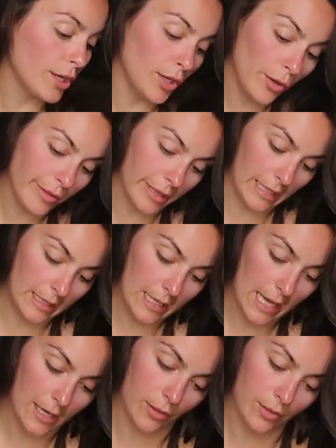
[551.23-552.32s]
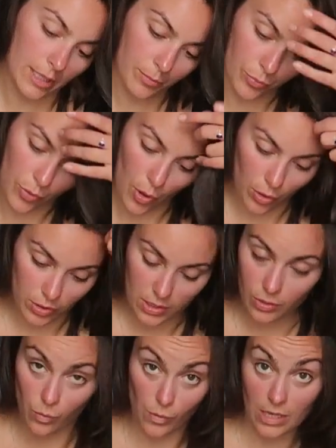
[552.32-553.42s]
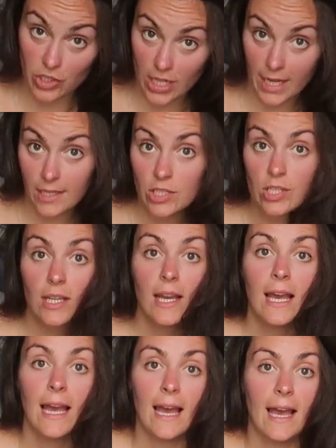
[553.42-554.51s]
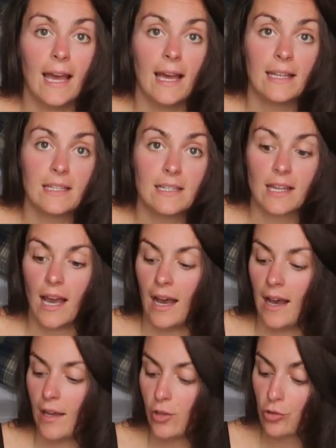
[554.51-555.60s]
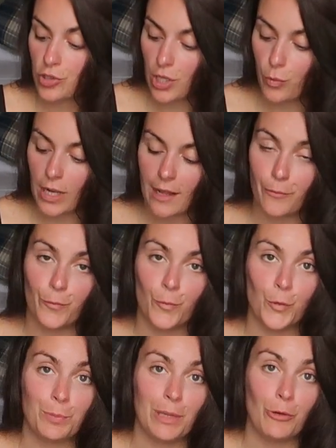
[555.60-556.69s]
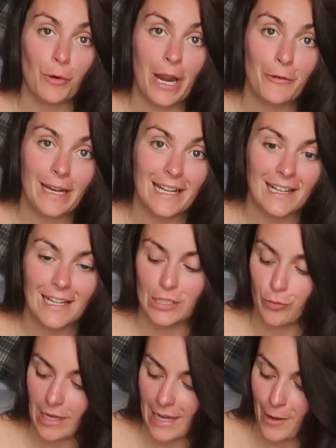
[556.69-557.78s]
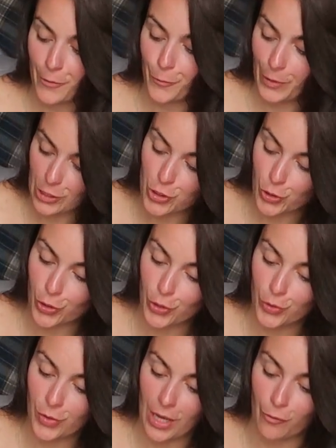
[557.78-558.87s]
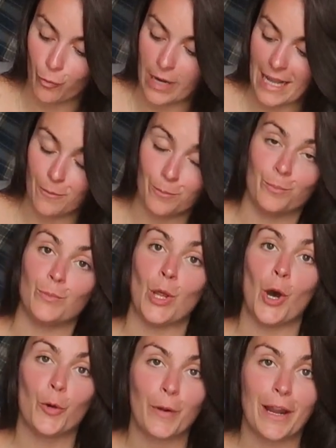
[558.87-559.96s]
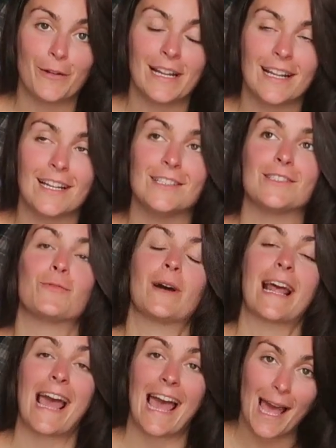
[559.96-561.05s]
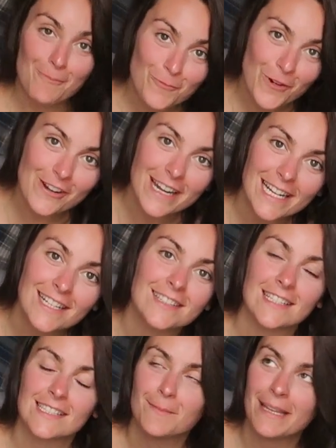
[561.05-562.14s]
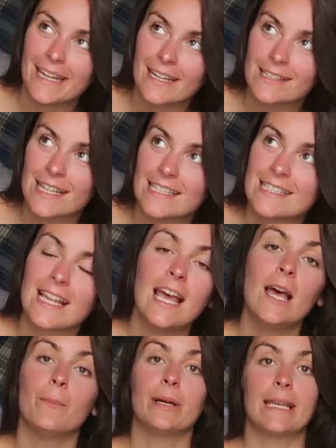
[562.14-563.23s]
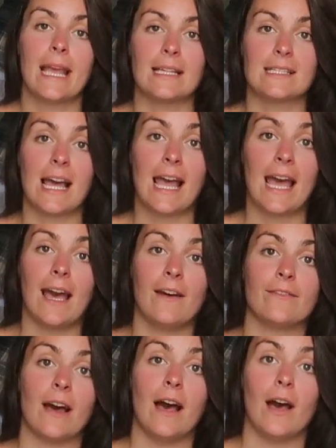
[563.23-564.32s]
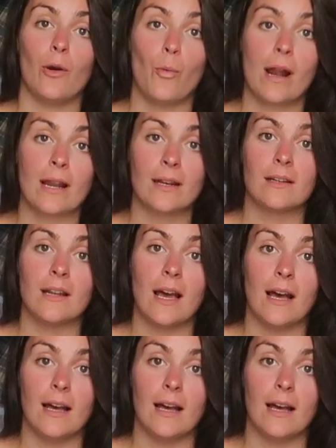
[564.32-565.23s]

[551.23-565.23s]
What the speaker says: clothing, I only brought one change, and usually what I would be wearing is what I will show you, and what I'm not wearing is what I am wearing. Does that make any sense? But yes, I have one